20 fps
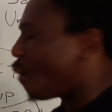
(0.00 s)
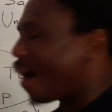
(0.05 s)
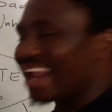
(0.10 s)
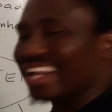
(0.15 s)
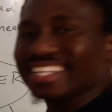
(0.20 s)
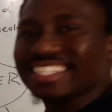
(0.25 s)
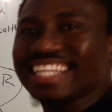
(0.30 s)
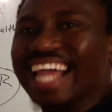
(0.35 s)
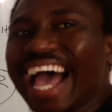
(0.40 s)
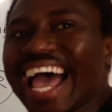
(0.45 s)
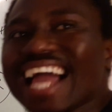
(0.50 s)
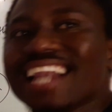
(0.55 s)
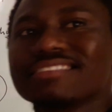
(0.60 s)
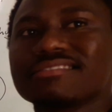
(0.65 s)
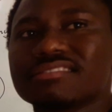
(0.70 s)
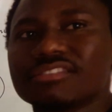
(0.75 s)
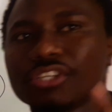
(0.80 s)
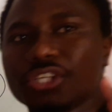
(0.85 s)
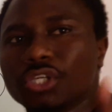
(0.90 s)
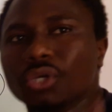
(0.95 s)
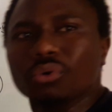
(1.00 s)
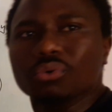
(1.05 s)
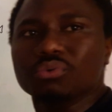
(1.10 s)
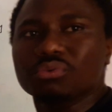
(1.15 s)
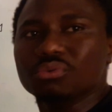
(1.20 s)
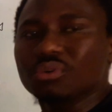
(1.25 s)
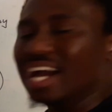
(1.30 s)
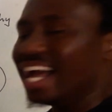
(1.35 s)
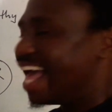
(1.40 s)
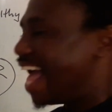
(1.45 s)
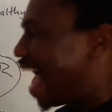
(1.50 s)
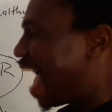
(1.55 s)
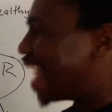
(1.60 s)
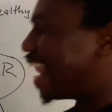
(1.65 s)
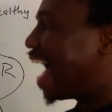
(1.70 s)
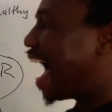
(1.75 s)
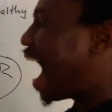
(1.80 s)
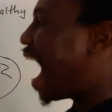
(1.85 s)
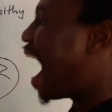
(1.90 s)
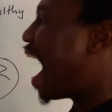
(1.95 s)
one tells you and